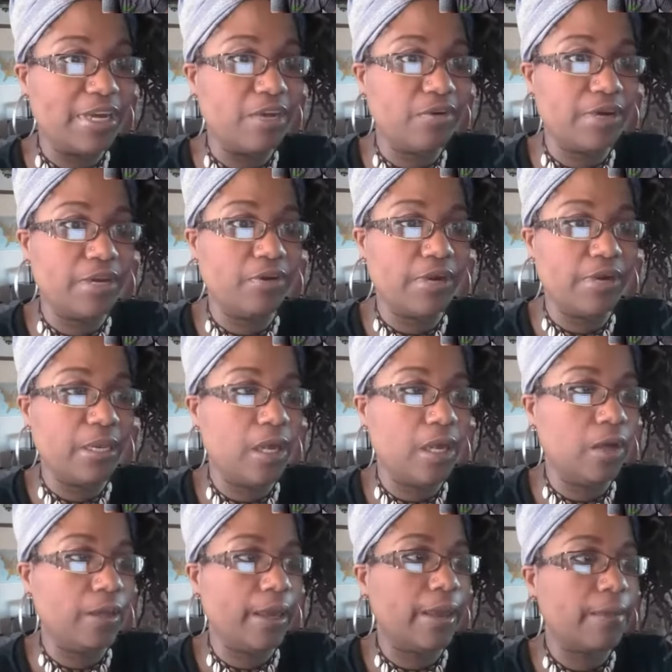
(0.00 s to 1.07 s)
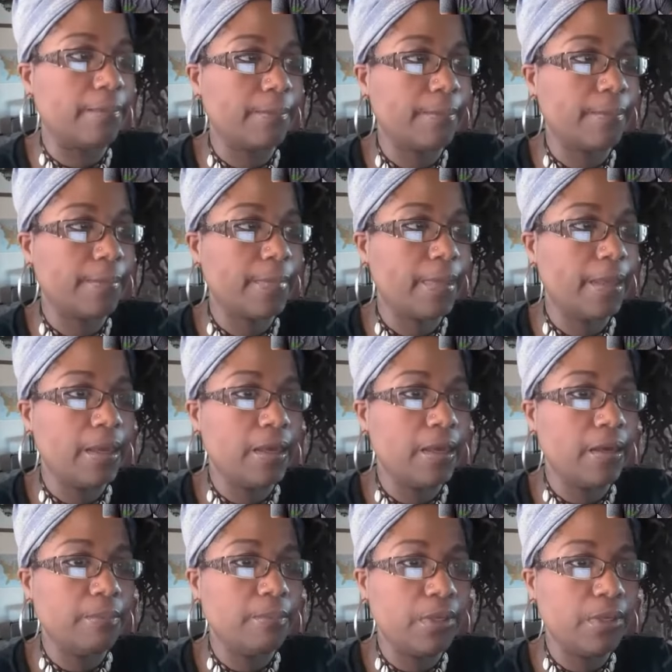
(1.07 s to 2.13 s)
great, great. Okay,
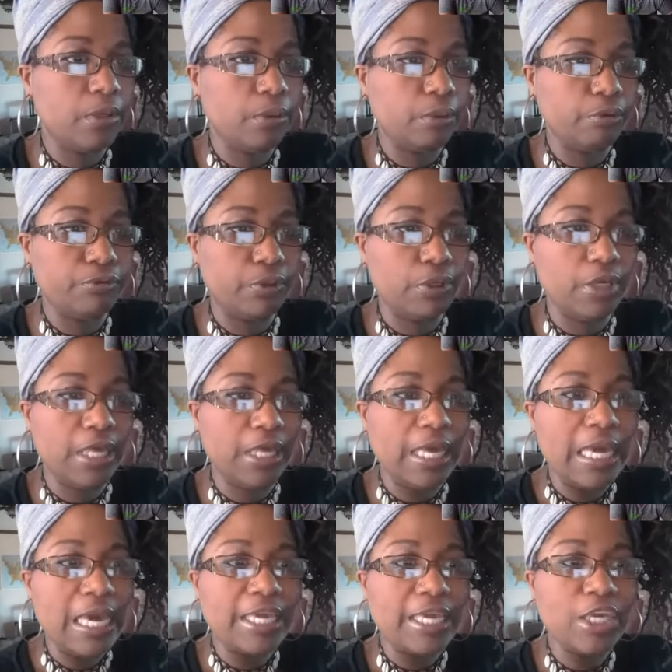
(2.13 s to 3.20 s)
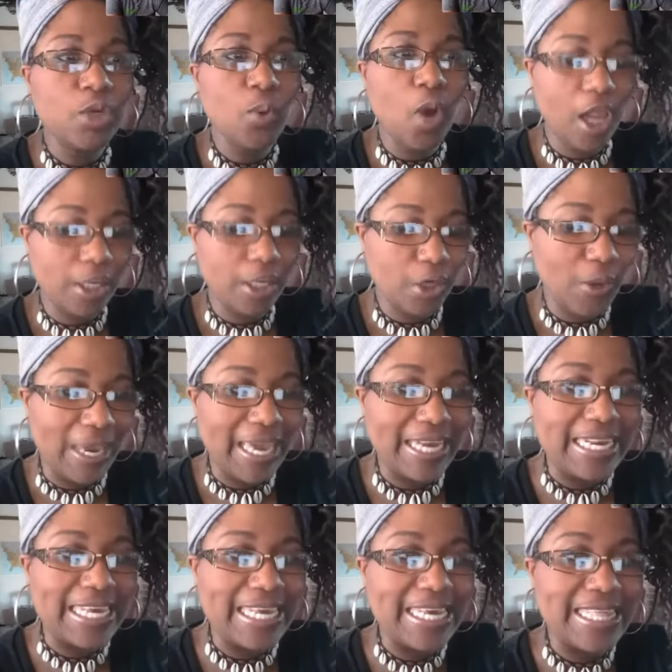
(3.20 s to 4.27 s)
beautiful. You all go ahead and
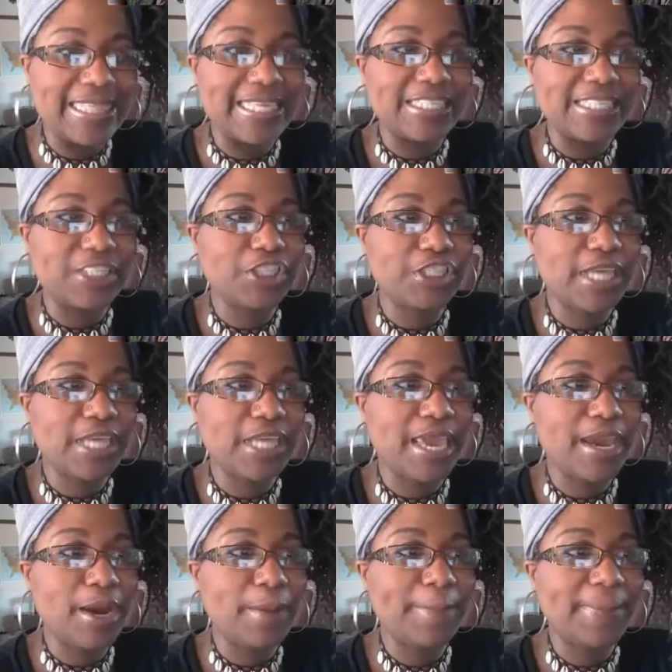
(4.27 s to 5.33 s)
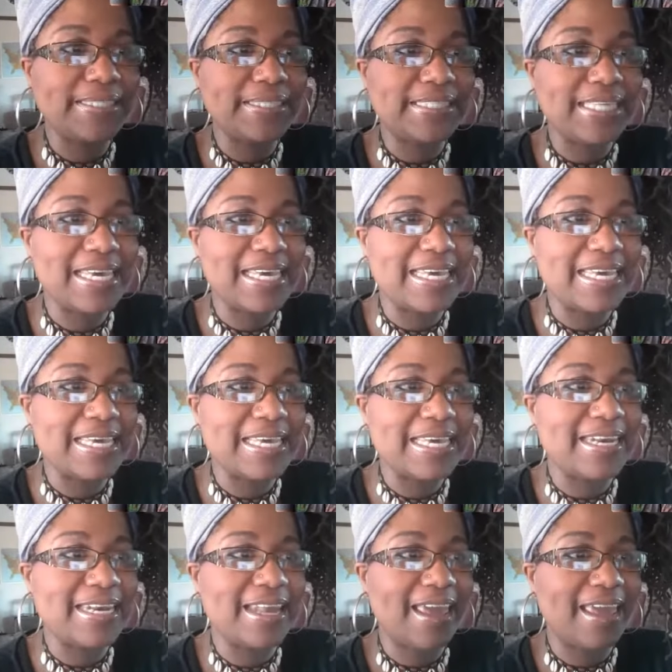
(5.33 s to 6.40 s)
hit the share button
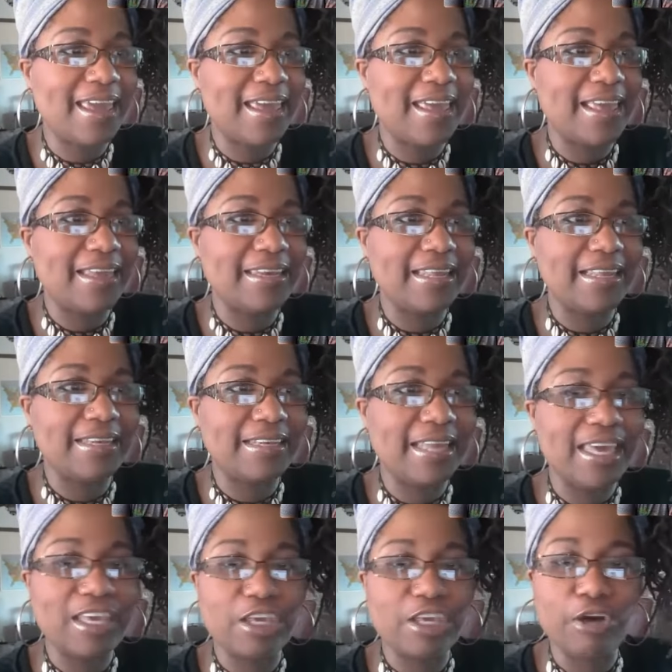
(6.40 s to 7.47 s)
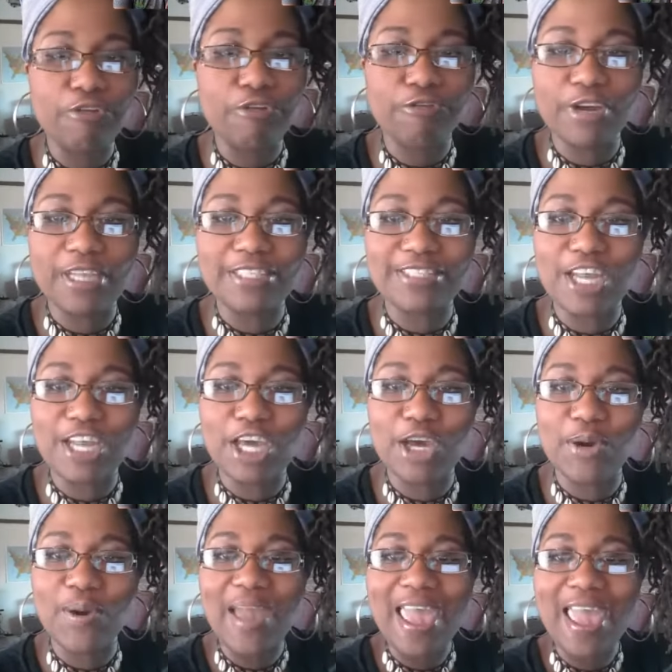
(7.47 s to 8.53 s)
and let your friends know.
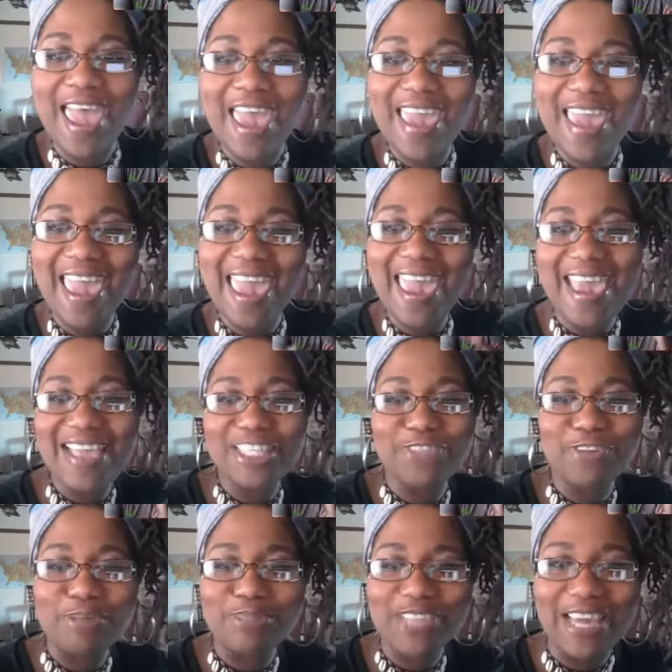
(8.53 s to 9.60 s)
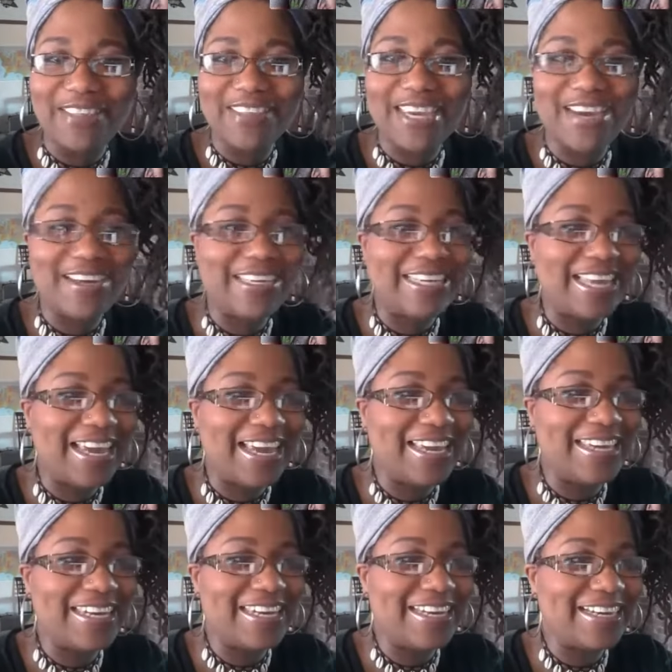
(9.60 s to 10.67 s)
Hey, Angel from South
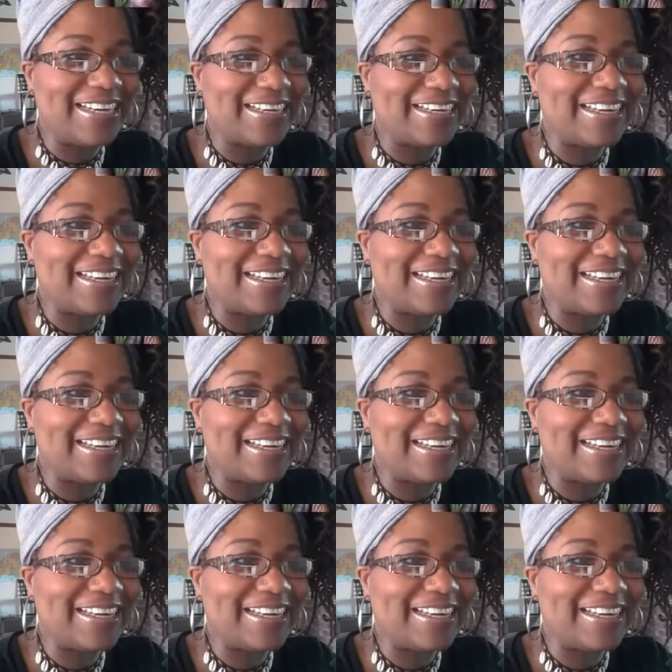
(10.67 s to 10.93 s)
Carolina.